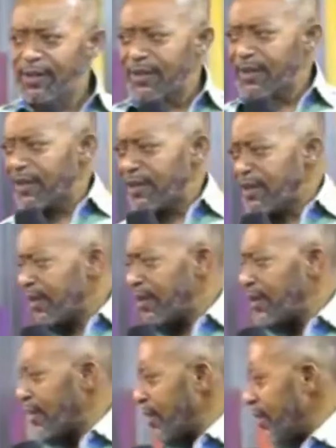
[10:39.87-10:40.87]
But after I
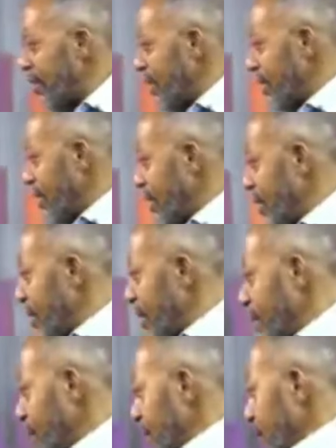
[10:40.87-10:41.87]
watched the video, I
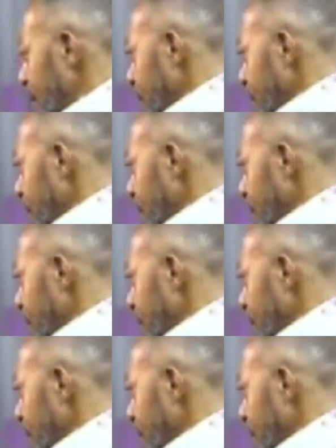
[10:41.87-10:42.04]
was